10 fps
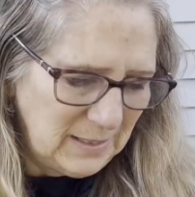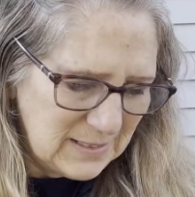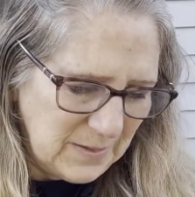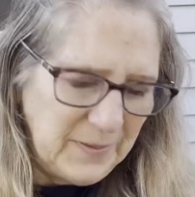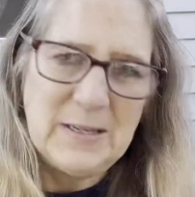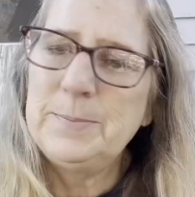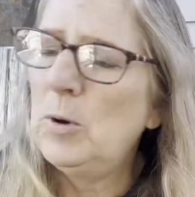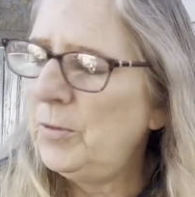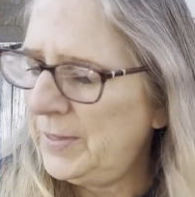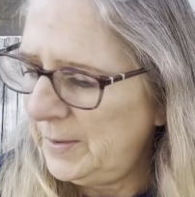I said, these
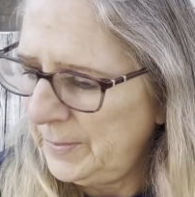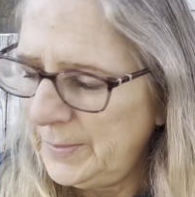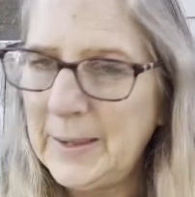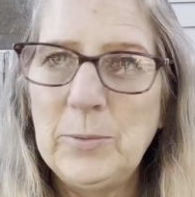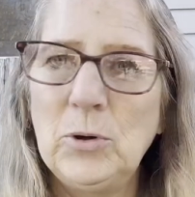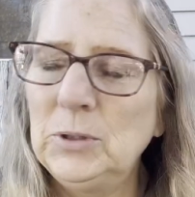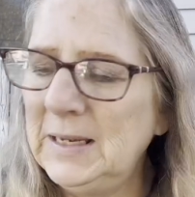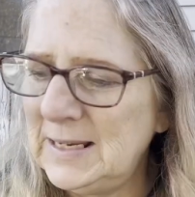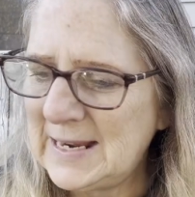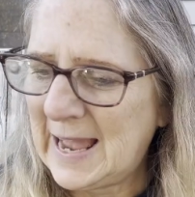both, they were only
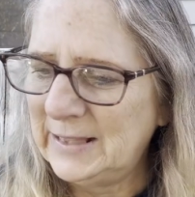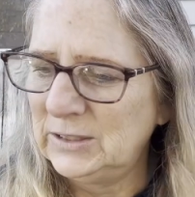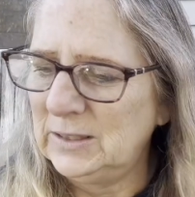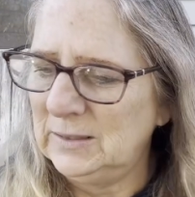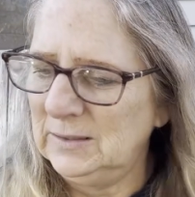$1.